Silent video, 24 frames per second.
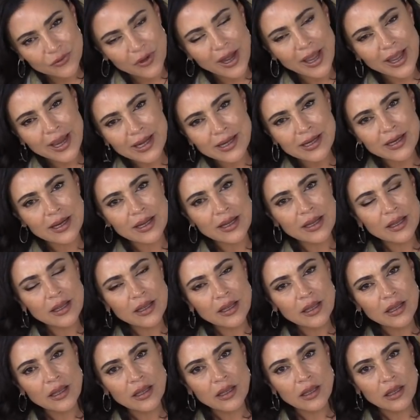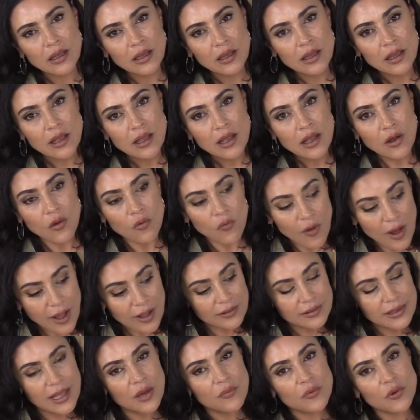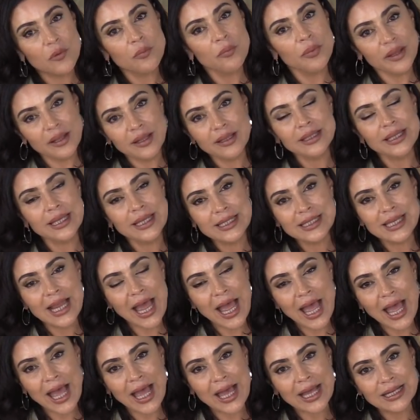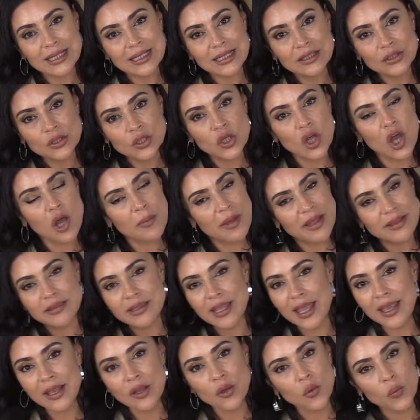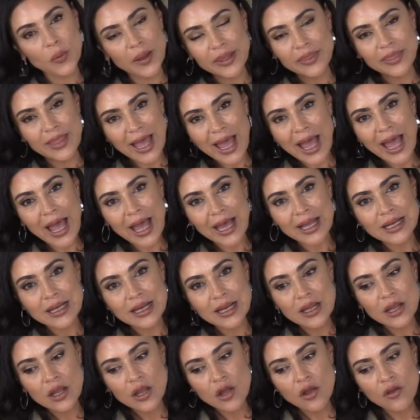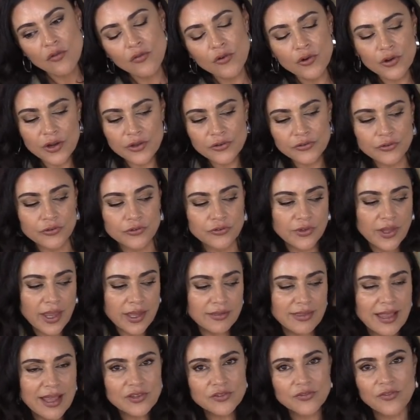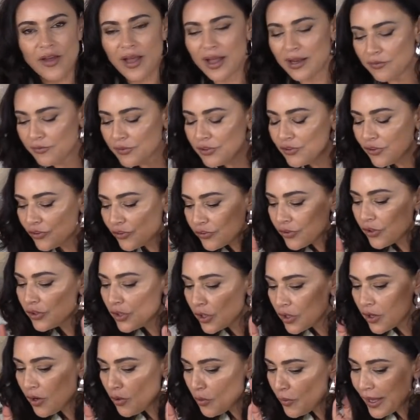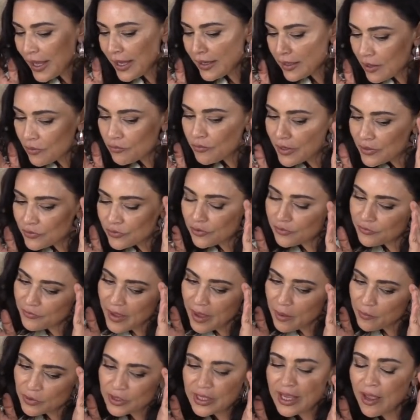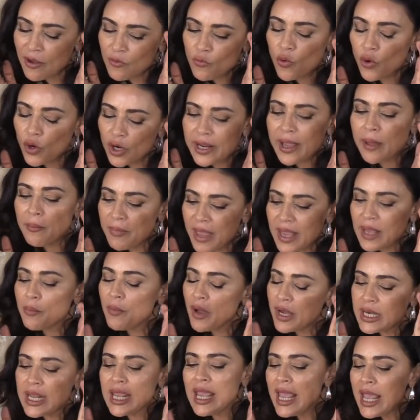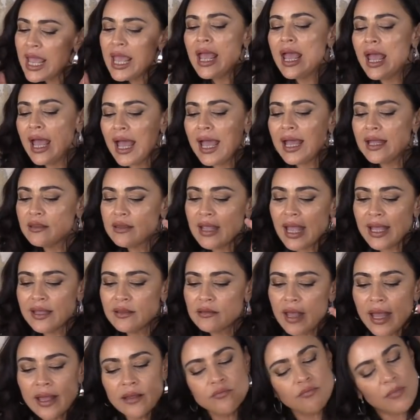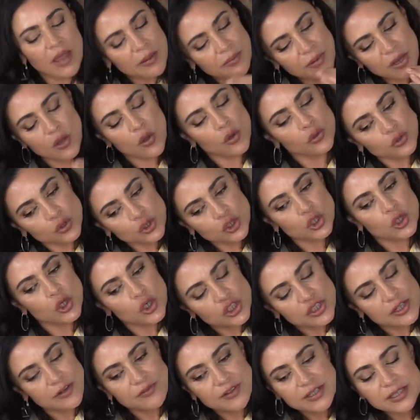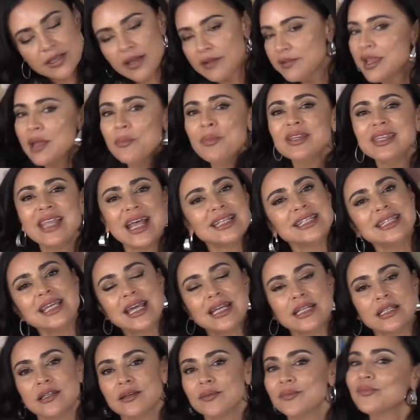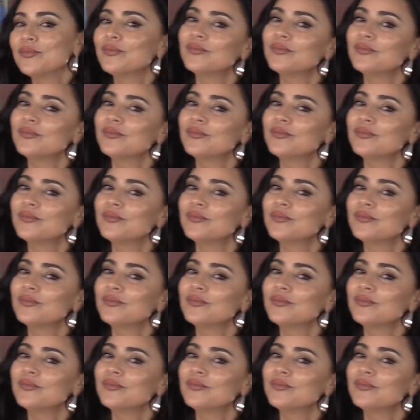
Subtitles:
right? While they were building that, to come and take away that, for us to say, that's fine, we're just going to go ahead and raise our family and work and make money and maybe go to church every Sunday, but that's it.